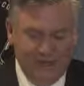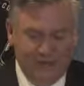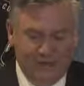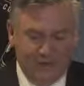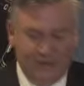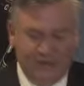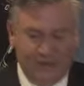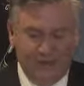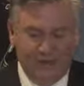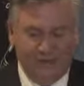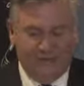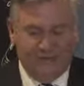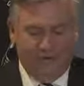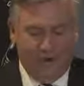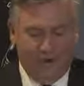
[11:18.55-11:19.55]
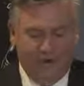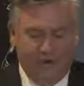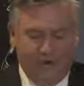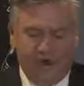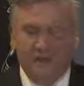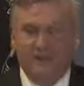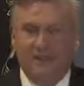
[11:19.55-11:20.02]
who's currently fighting
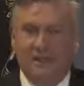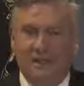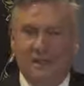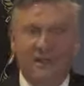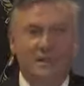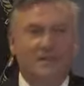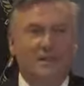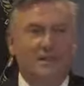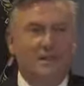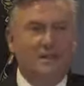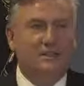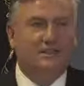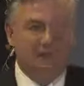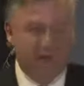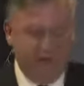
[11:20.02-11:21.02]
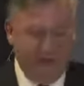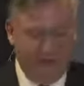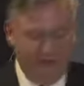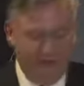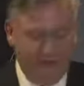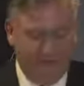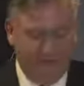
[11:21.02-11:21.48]
cancer. He is a legend of our
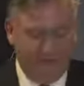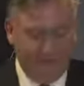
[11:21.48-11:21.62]
club.